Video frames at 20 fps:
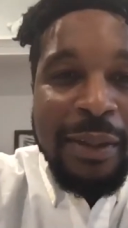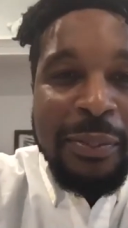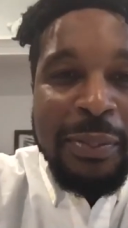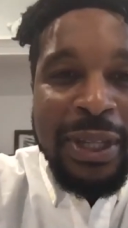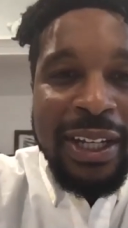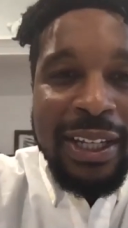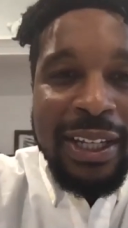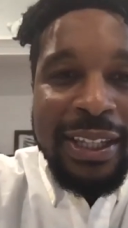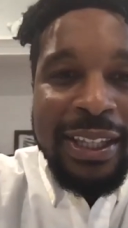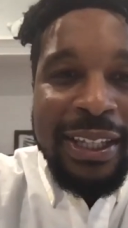I
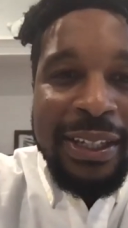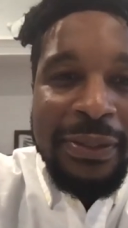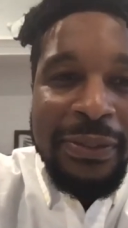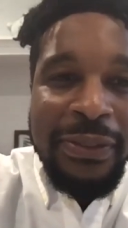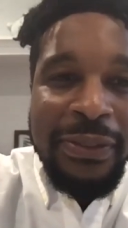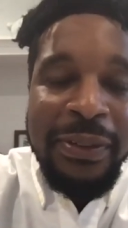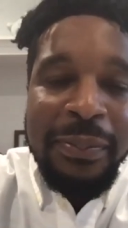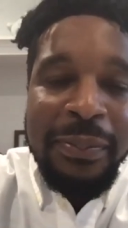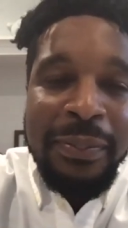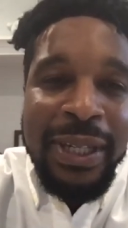mean, I think
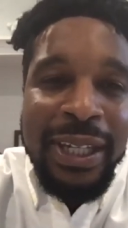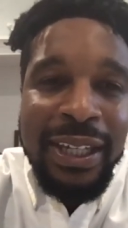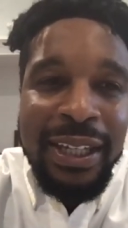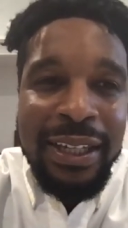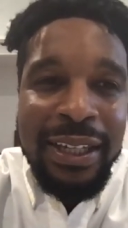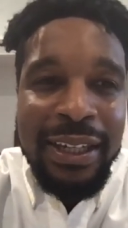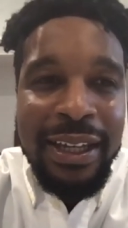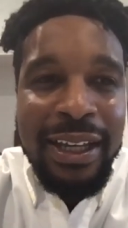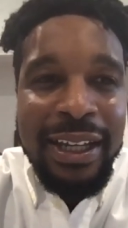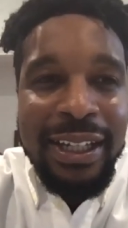for
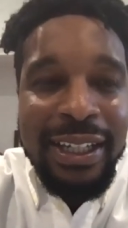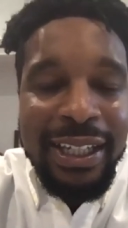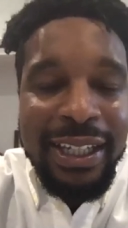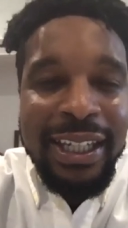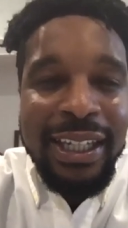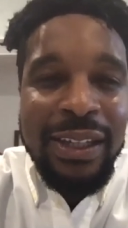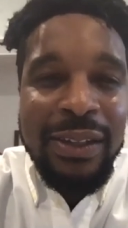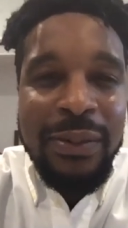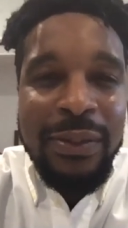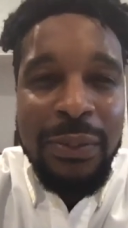me, a
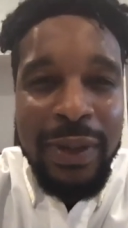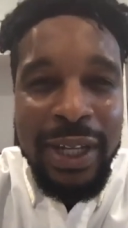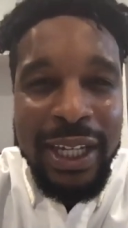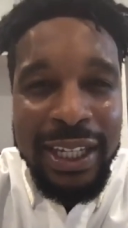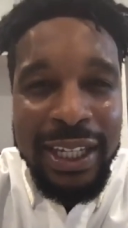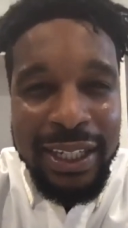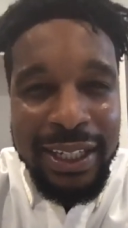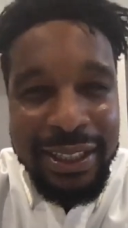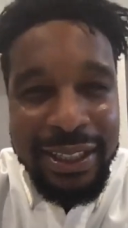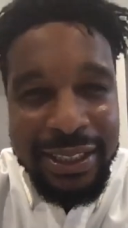key
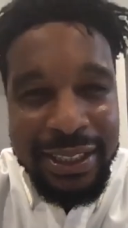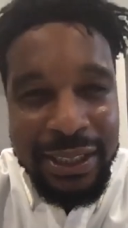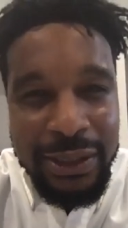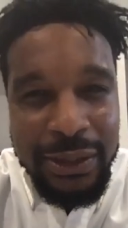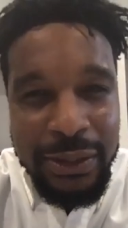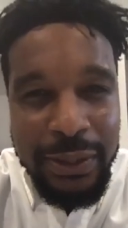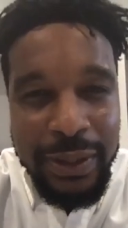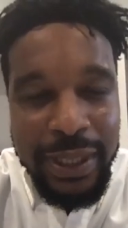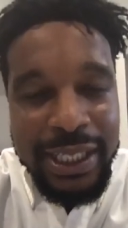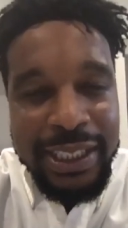way
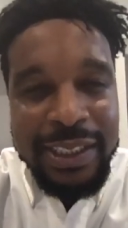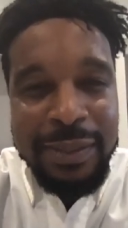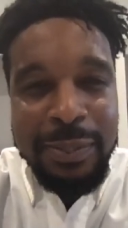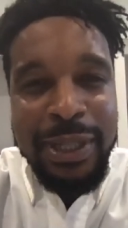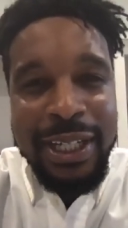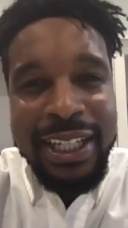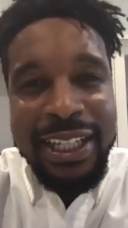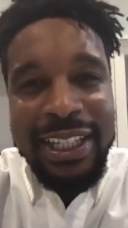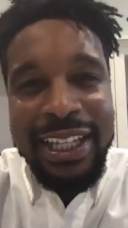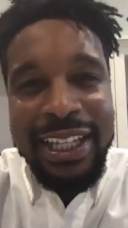to
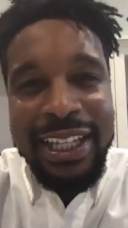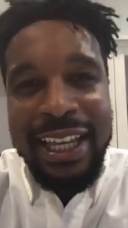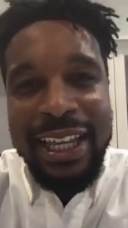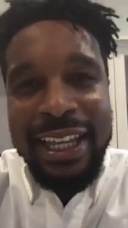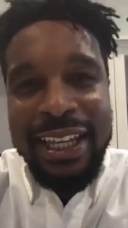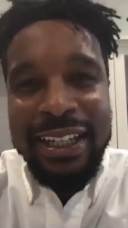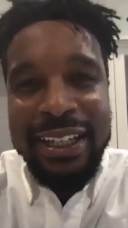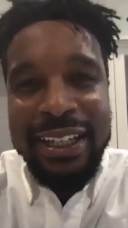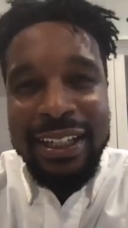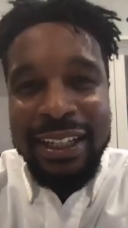explain
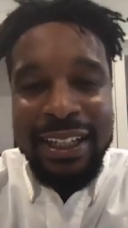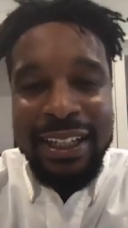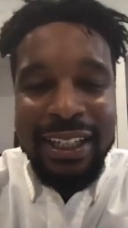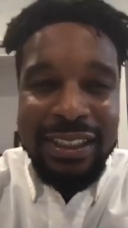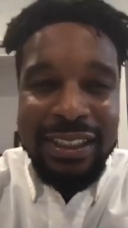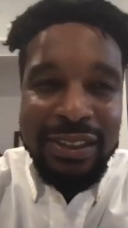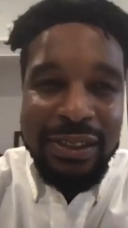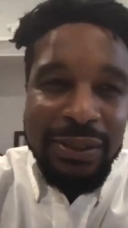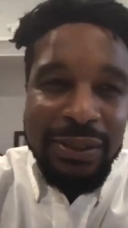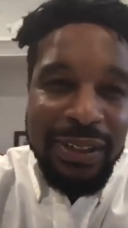that
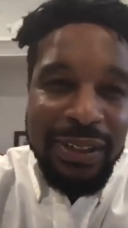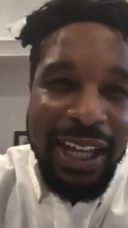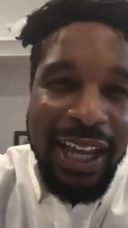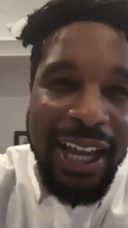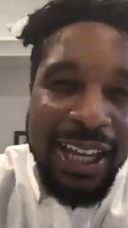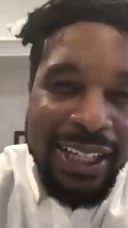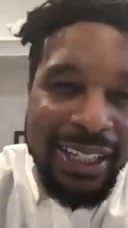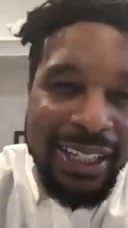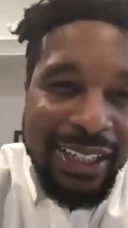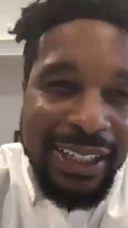is through the
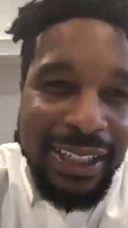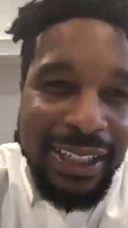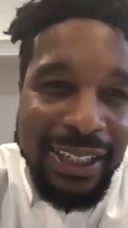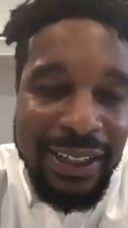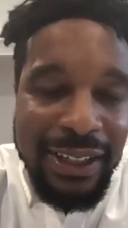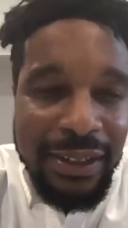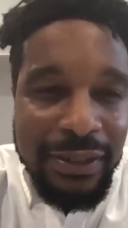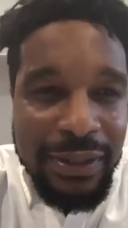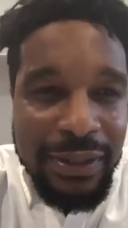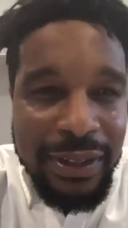idea
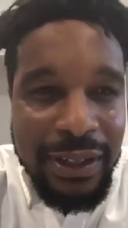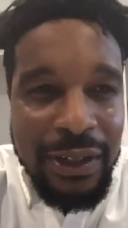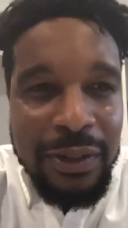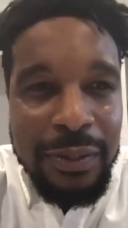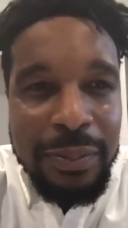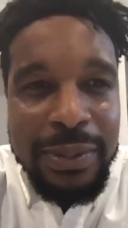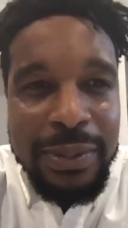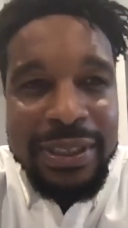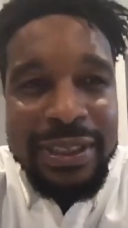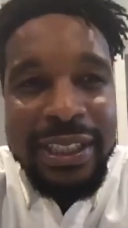of the
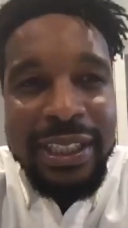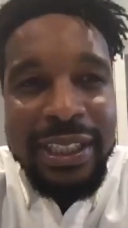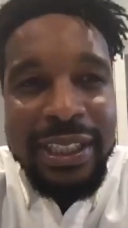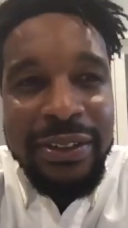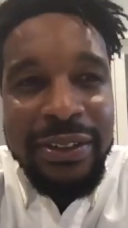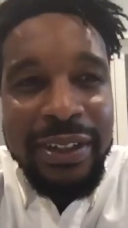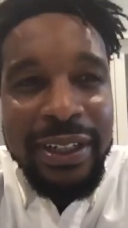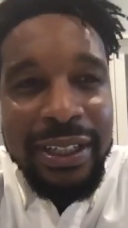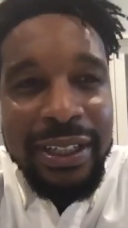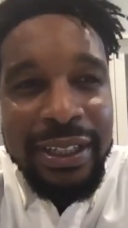open
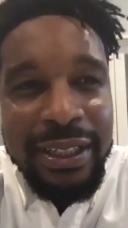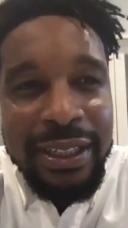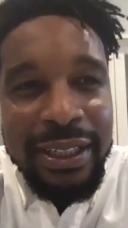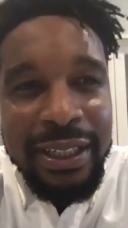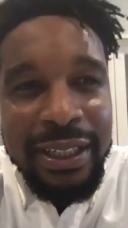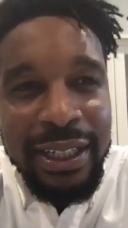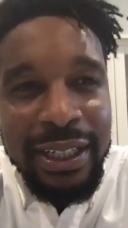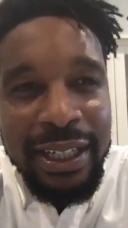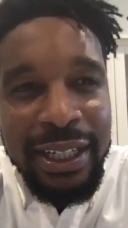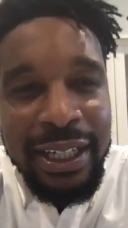secret.
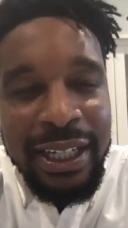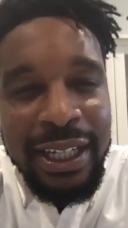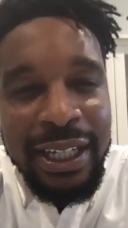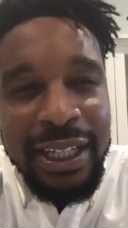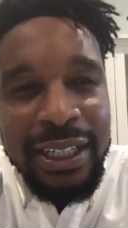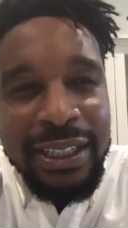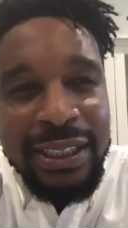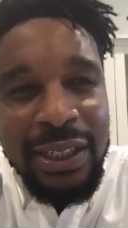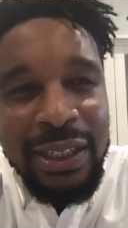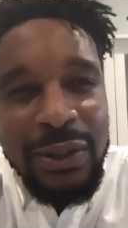
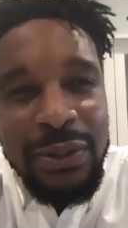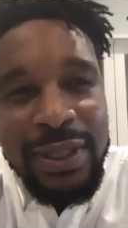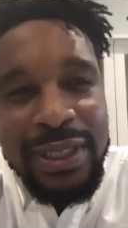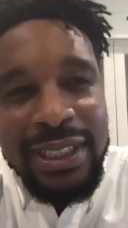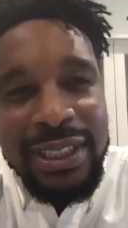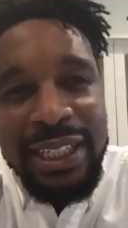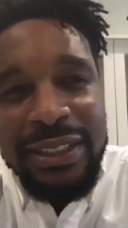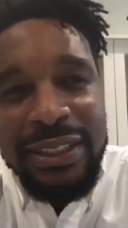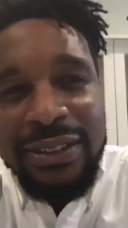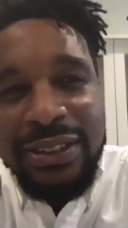And so, what's
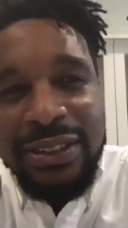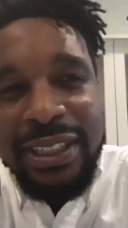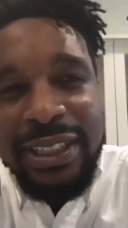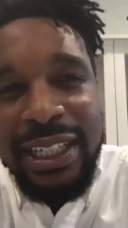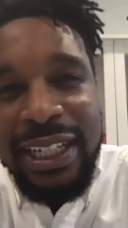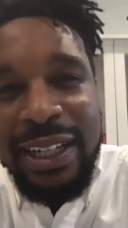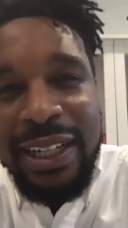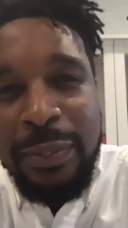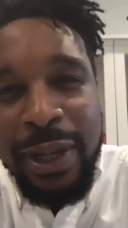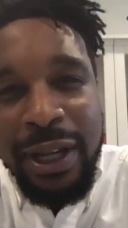
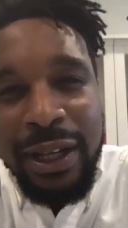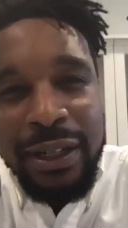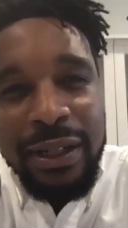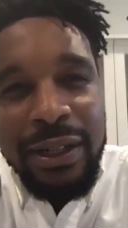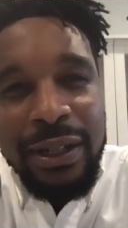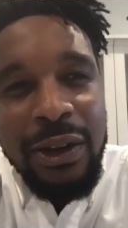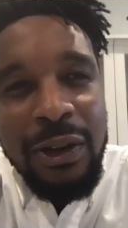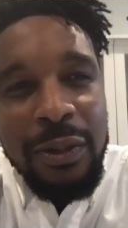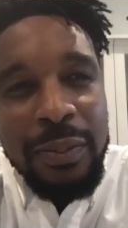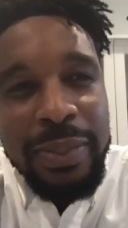interesting about
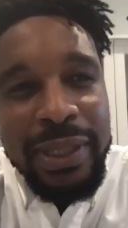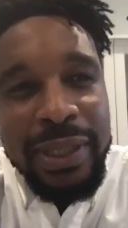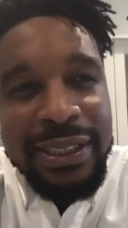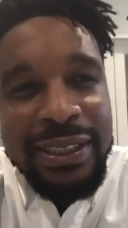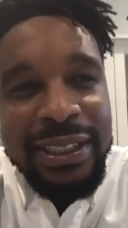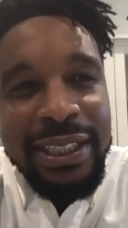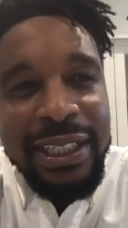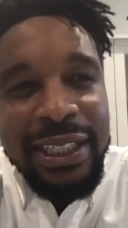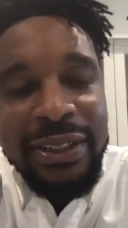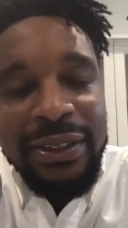an open
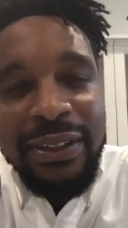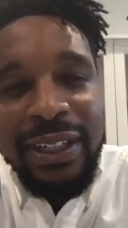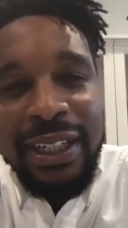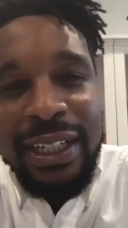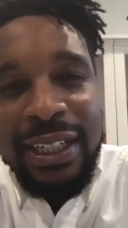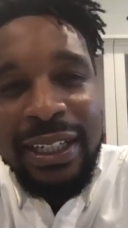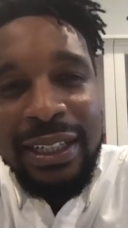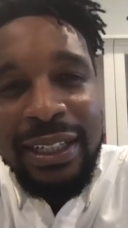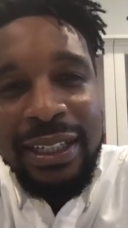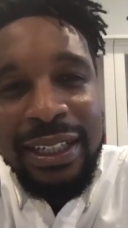
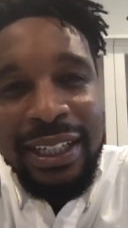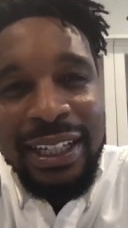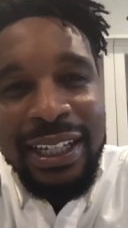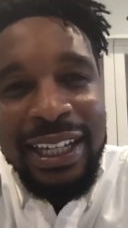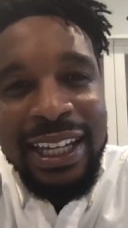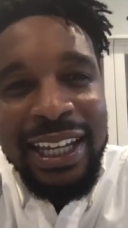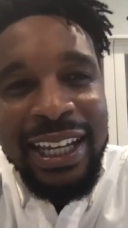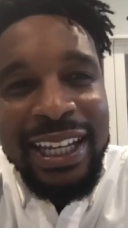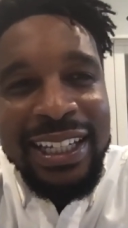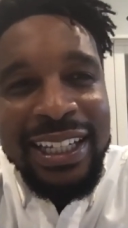secret
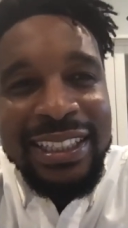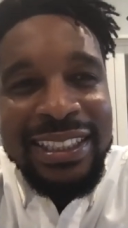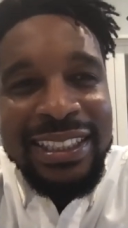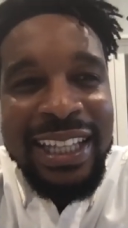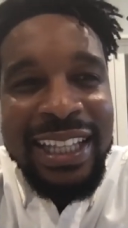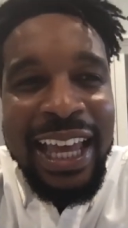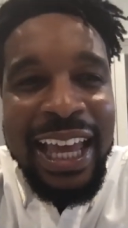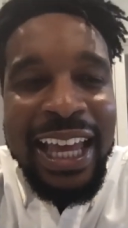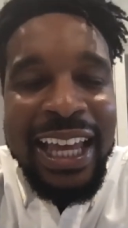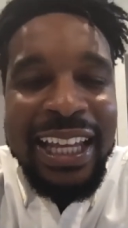is
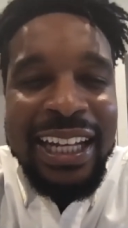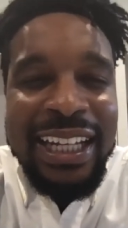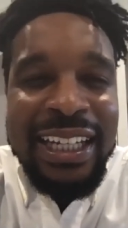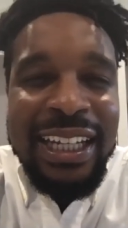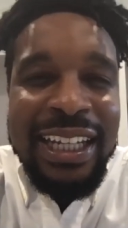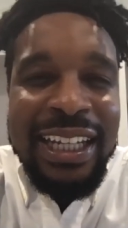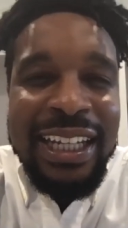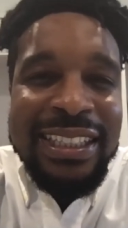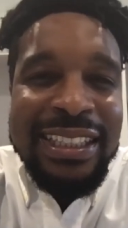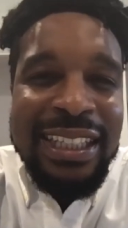that
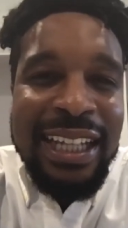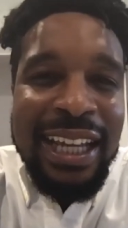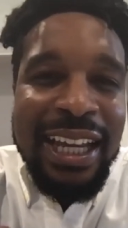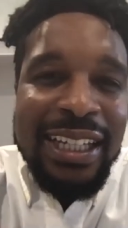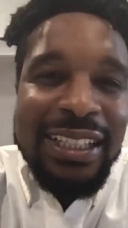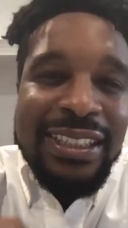it's not